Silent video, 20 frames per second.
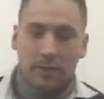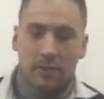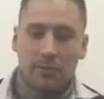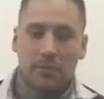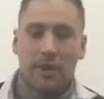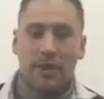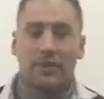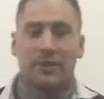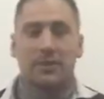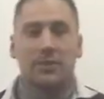
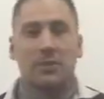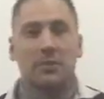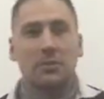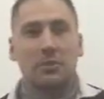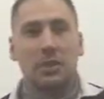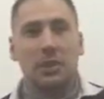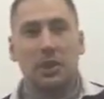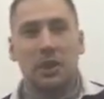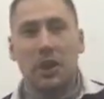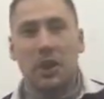brands come
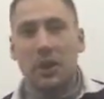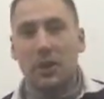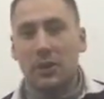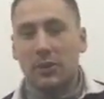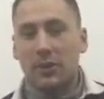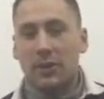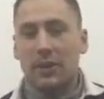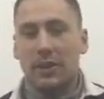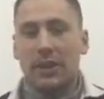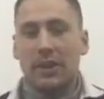and
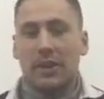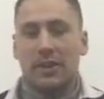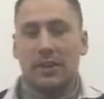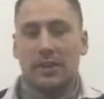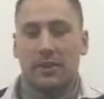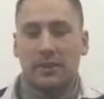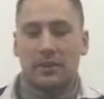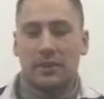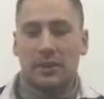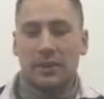go, and
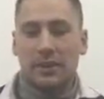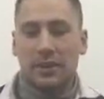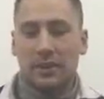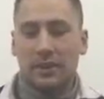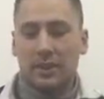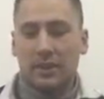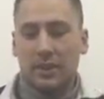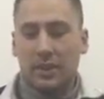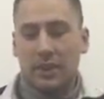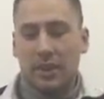I've
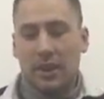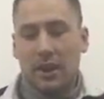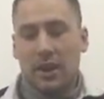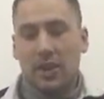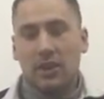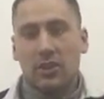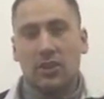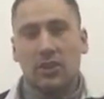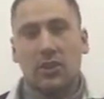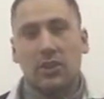seen
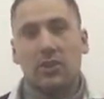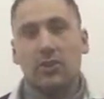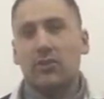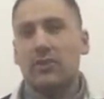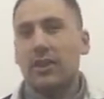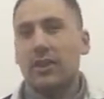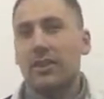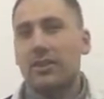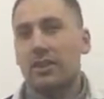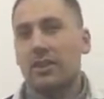a huge
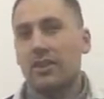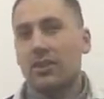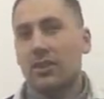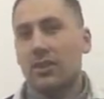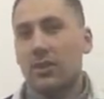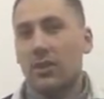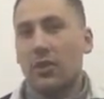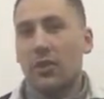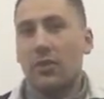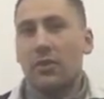
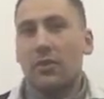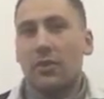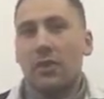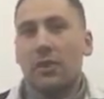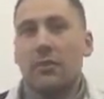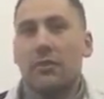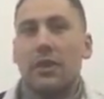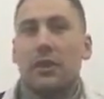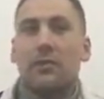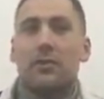transition of
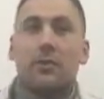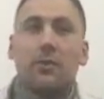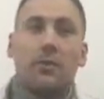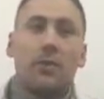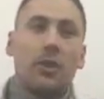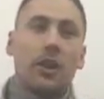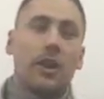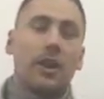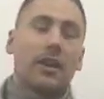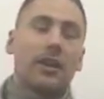people
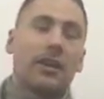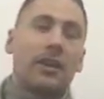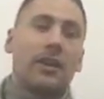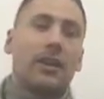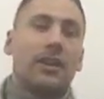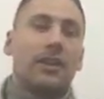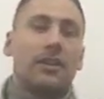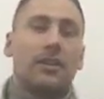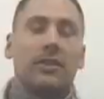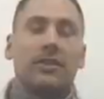
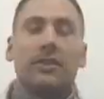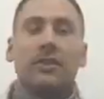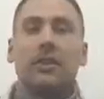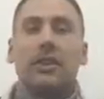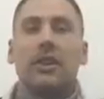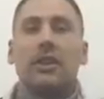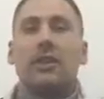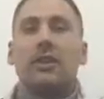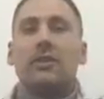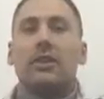working and
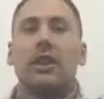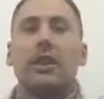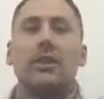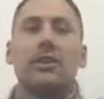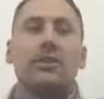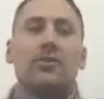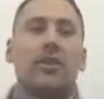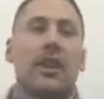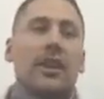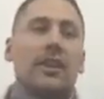
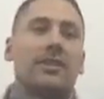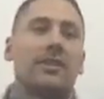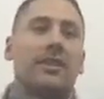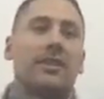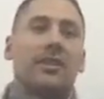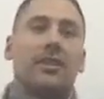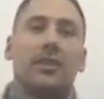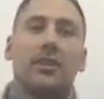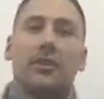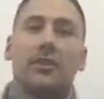
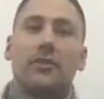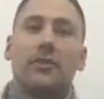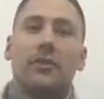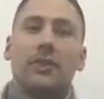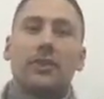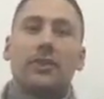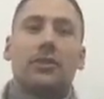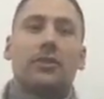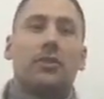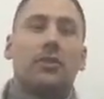interacting on a
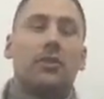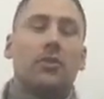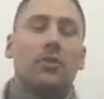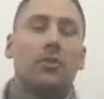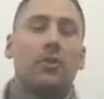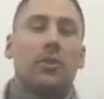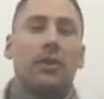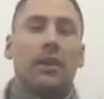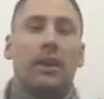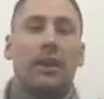
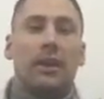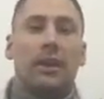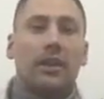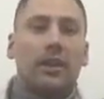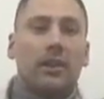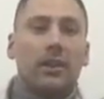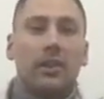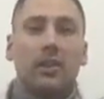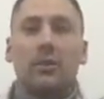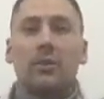physical
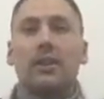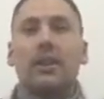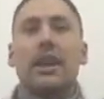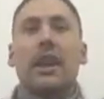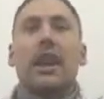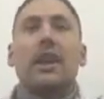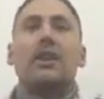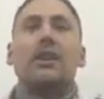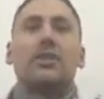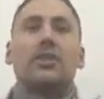
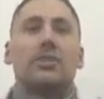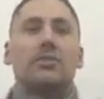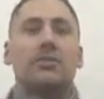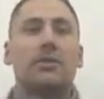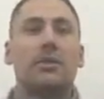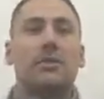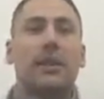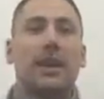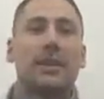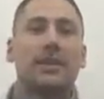communication
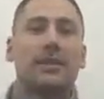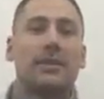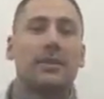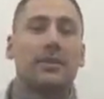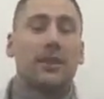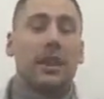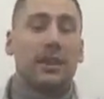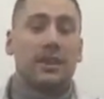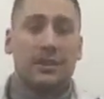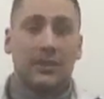
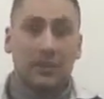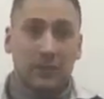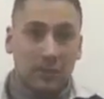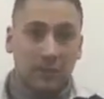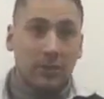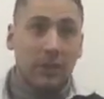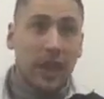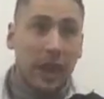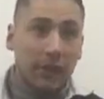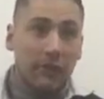perspective, as in
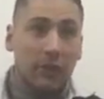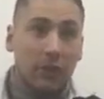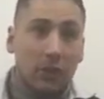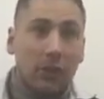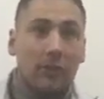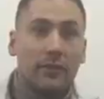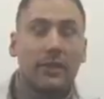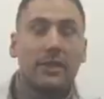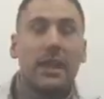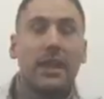having
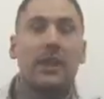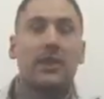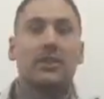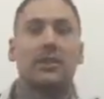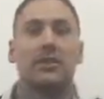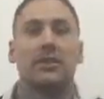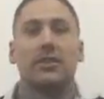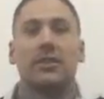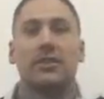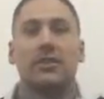
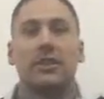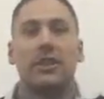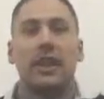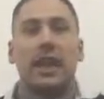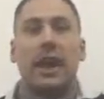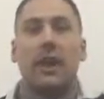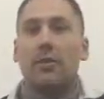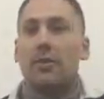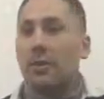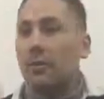conversation, to
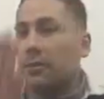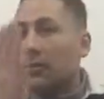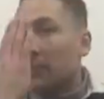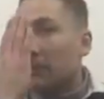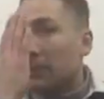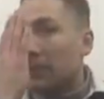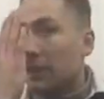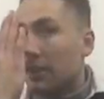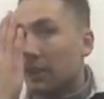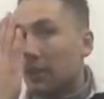now people
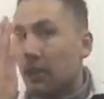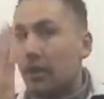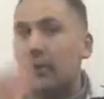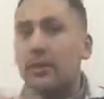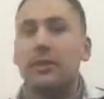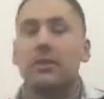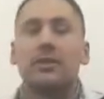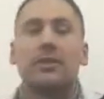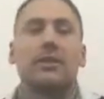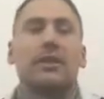being
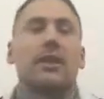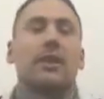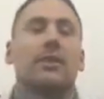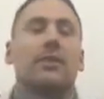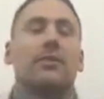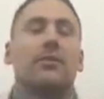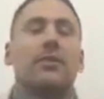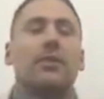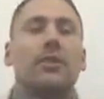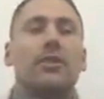glued to their
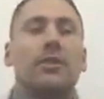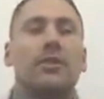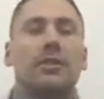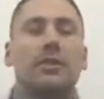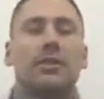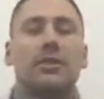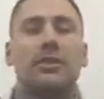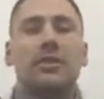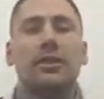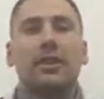
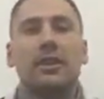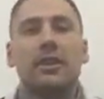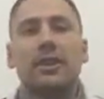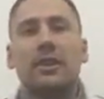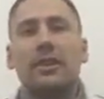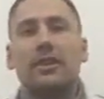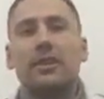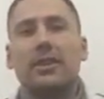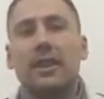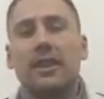computers and
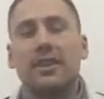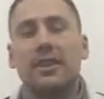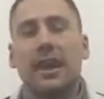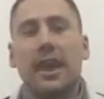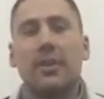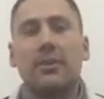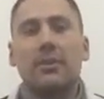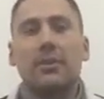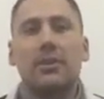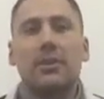to their
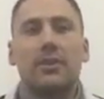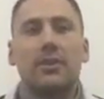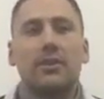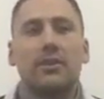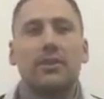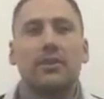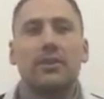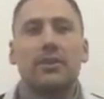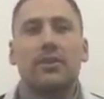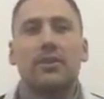
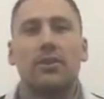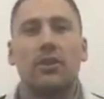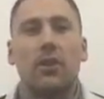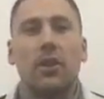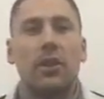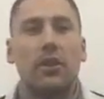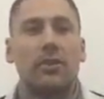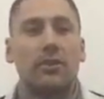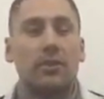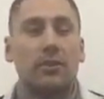tablets and
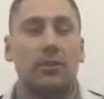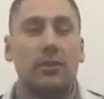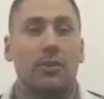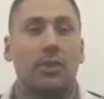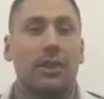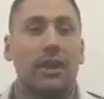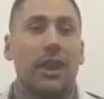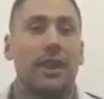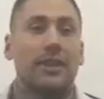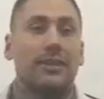not
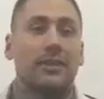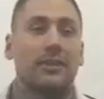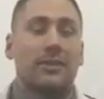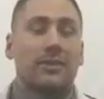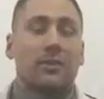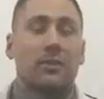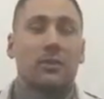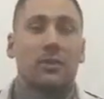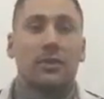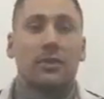communicating
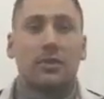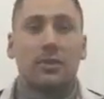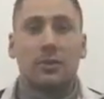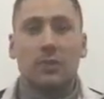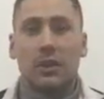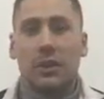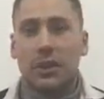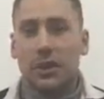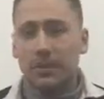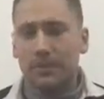as we once
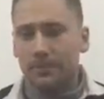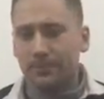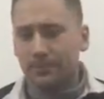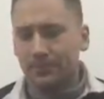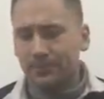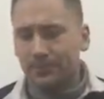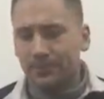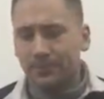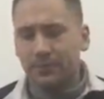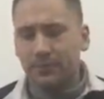were.
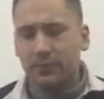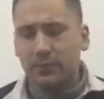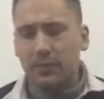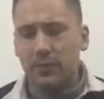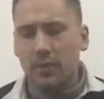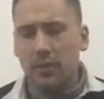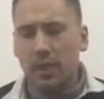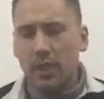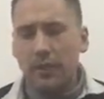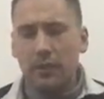
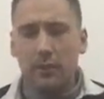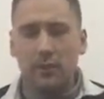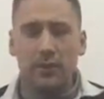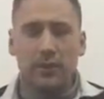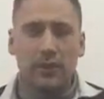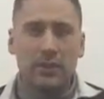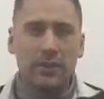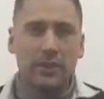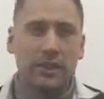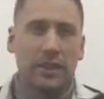I've
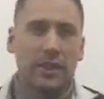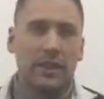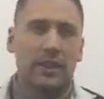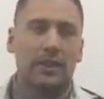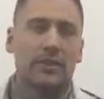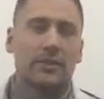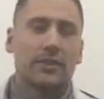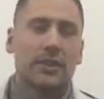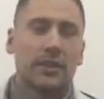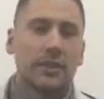also seen,
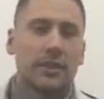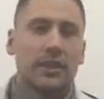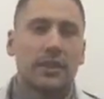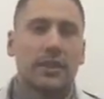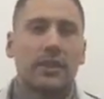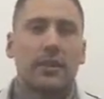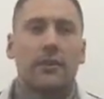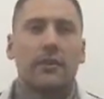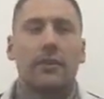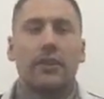as a
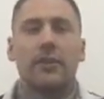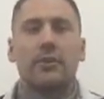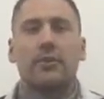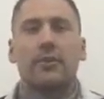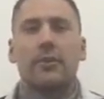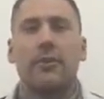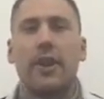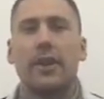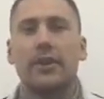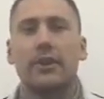fitness
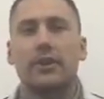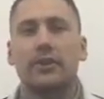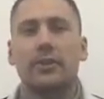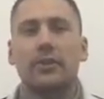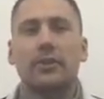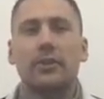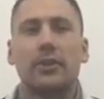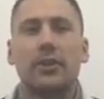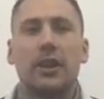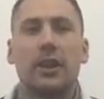
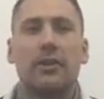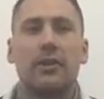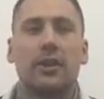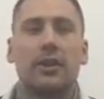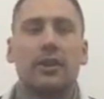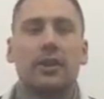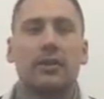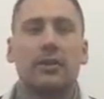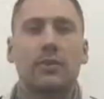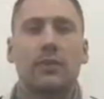professional over the
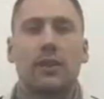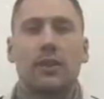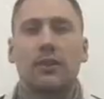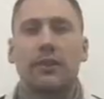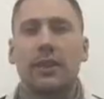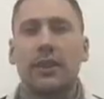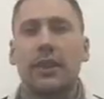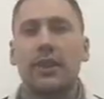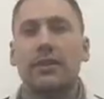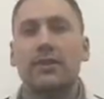last 12
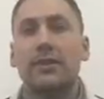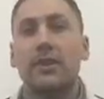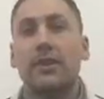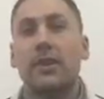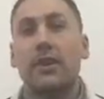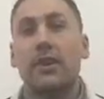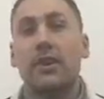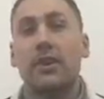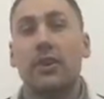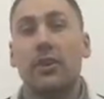years,
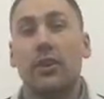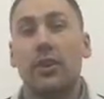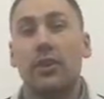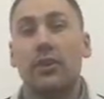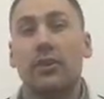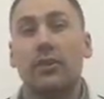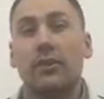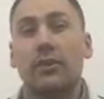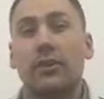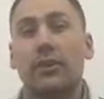a
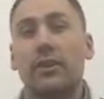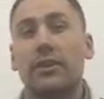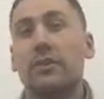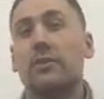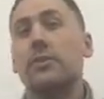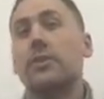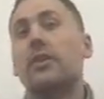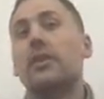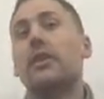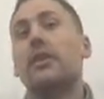huge
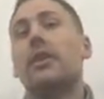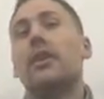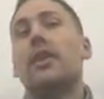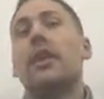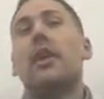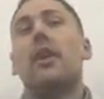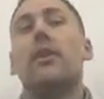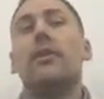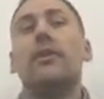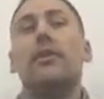increasement
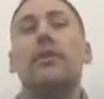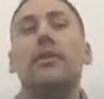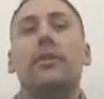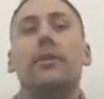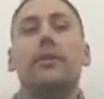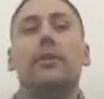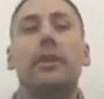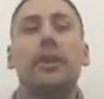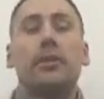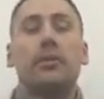of
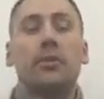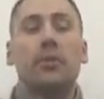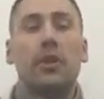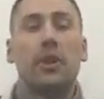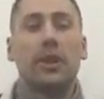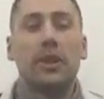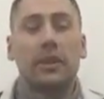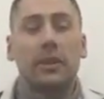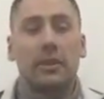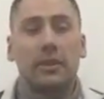people
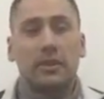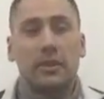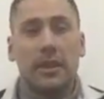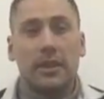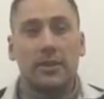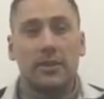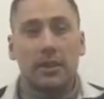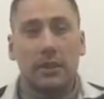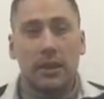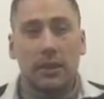working in the
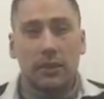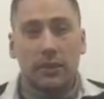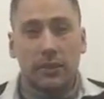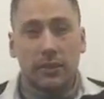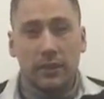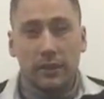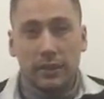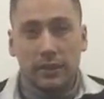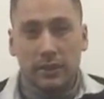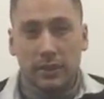mental health
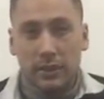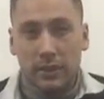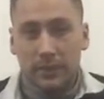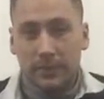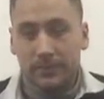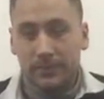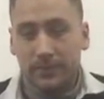industry.